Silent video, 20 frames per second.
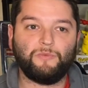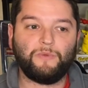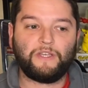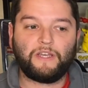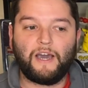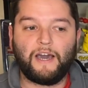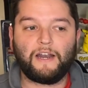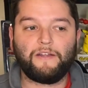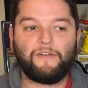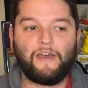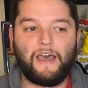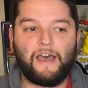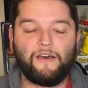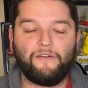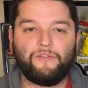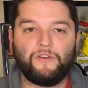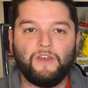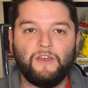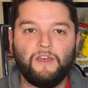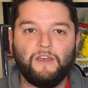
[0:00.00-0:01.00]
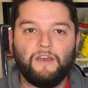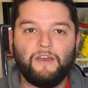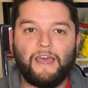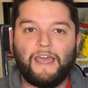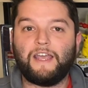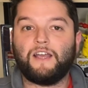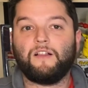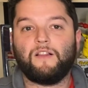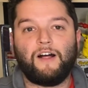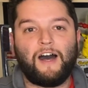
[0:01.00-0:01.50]
We kind of have a
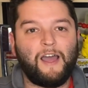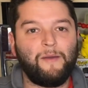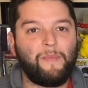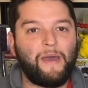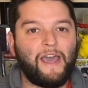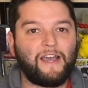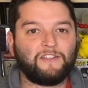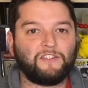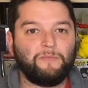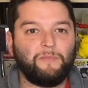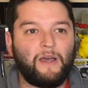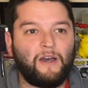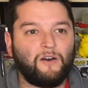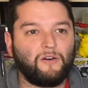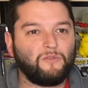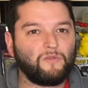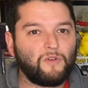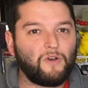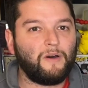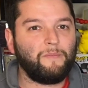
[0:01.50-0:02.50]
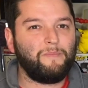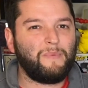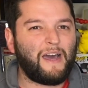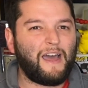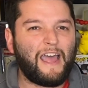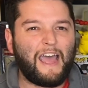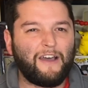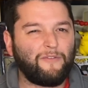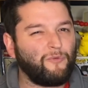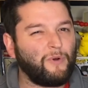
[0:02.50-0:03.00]
climax about
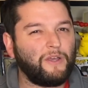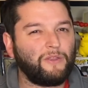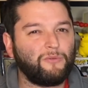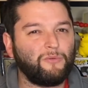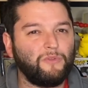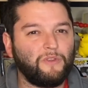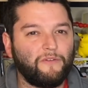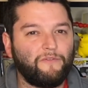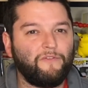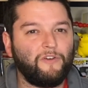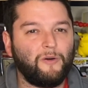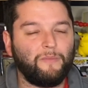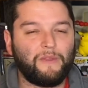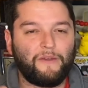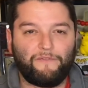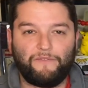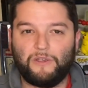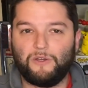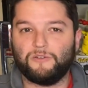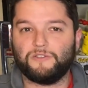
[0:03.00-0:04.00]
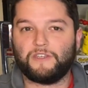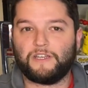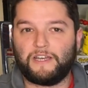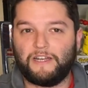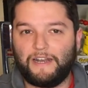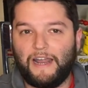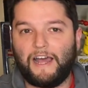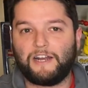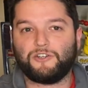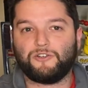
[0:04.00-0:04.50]
halfway through the film that feels like a
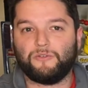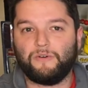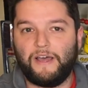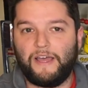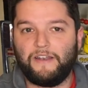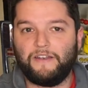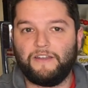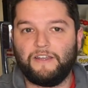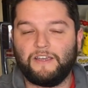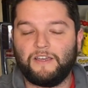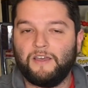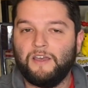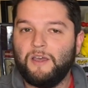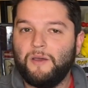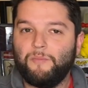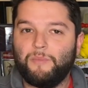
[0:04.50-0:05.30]
natural ending,